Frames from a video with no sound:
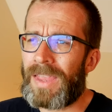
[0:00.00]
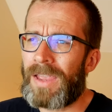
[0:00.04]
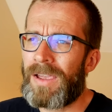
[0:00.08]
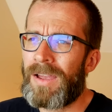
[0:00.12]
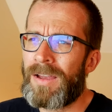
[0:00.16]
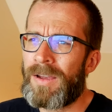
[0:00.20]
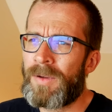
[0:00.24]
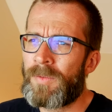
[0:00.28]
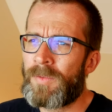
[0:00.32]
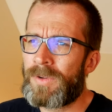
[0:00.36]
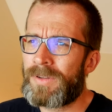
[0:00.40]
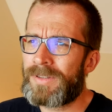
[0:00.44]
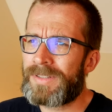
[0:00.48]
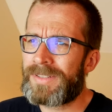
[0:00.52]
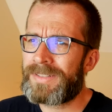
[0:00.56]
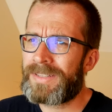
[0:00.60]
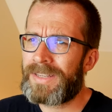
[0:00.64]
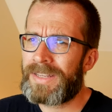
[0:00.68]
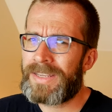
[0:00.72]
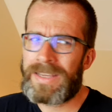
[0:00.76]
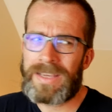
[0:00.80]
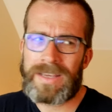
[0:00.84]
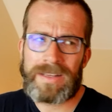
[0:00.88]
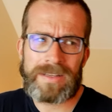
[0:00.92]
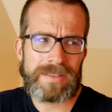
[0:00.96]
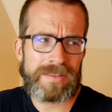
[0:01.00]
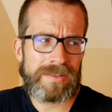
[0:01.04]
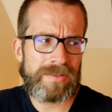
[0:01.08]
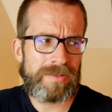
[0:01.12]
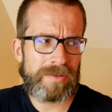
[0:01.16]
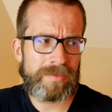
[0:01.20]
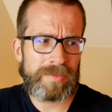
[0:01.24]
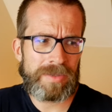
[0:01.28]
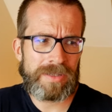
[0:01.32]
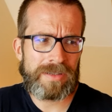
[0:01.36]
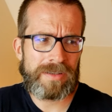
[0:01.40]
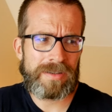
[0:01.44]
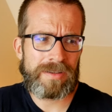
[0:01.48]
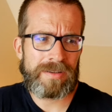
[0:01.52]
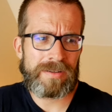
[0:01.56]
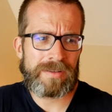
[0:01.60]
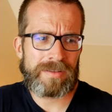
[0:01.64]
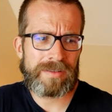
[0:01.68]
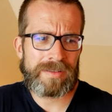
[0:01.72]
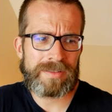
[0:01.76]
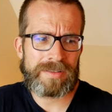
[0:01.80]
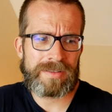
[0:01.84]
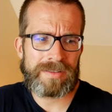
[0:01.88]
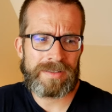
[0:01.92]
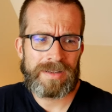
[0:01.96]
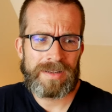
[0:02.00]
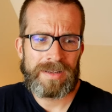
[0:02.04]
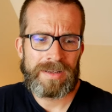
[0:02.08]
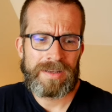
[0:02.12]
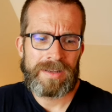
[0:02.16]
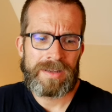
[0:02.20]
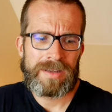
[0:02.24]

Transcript: Uh, we'll see. That's not because